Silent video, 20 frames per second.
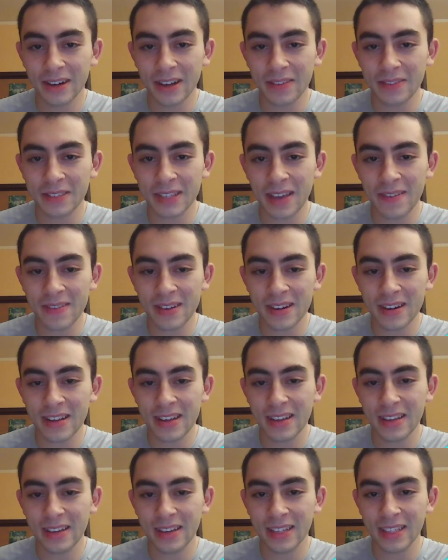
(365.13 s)
Rook
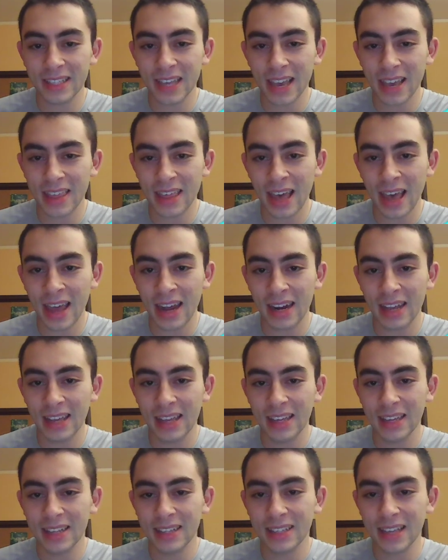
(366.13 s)
f7, you can take that,
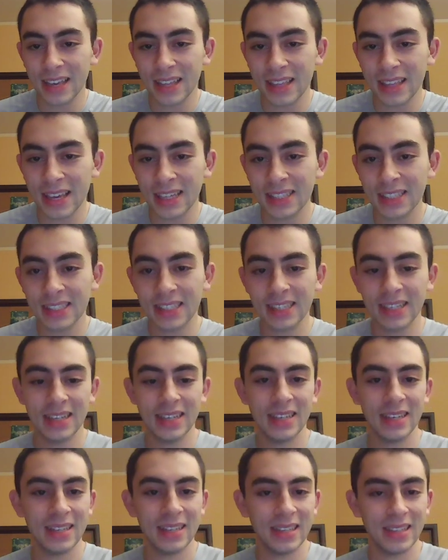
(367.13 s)
take this.
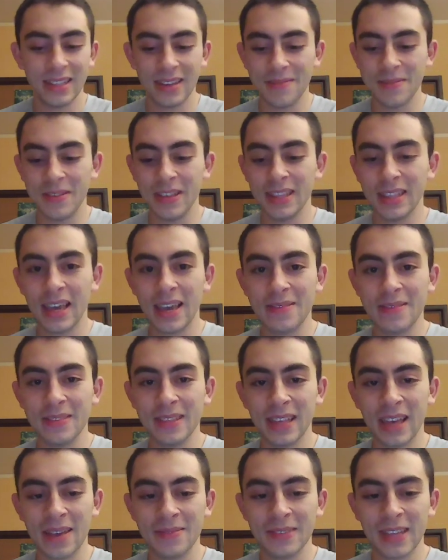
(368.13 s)
I mean, the
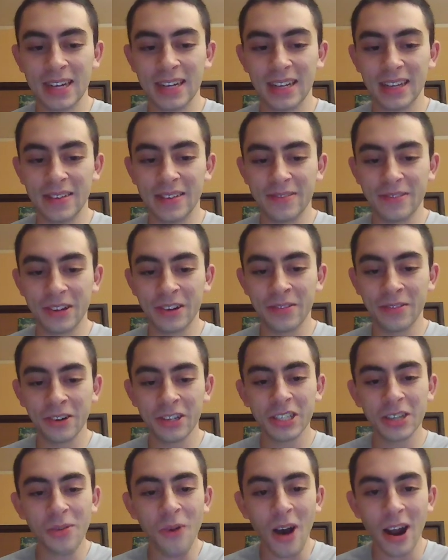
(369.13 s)
game's ending. You have
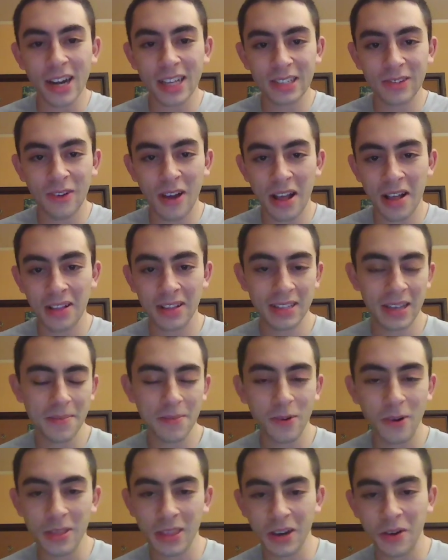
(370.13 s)
rook d1 as well,
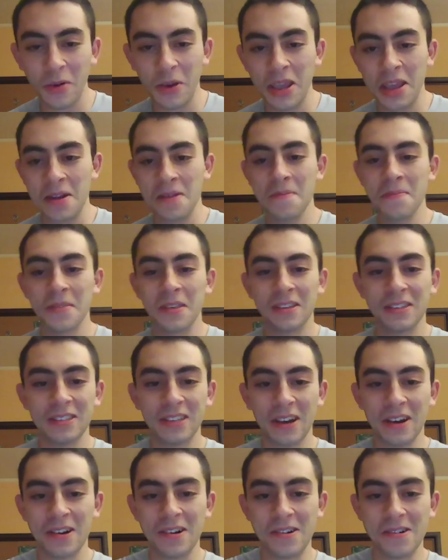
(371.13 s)
tempo on the queen.
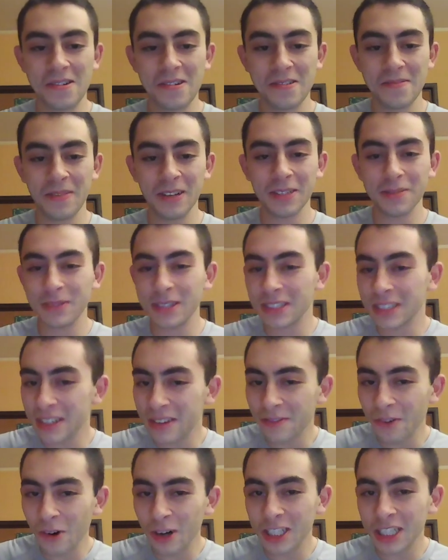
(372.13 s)
So bishop to
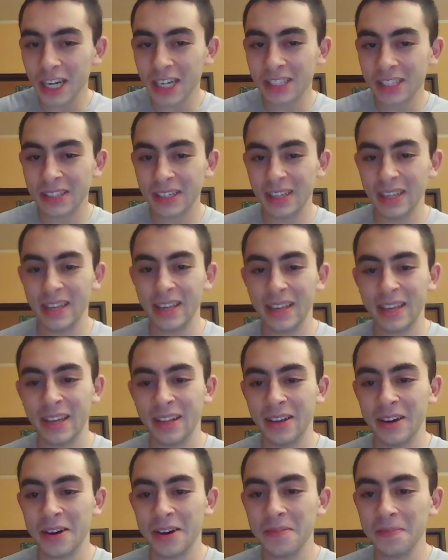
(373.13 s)
c4 checks
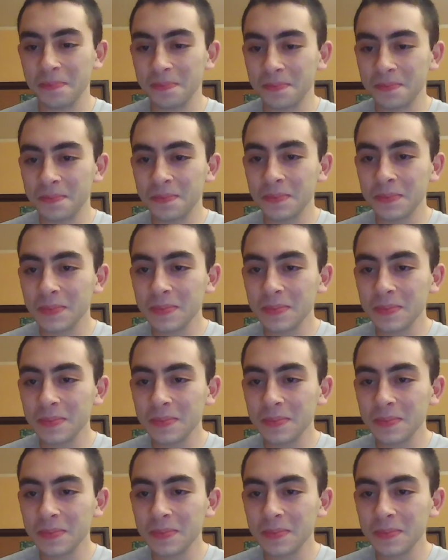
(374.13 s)
killer.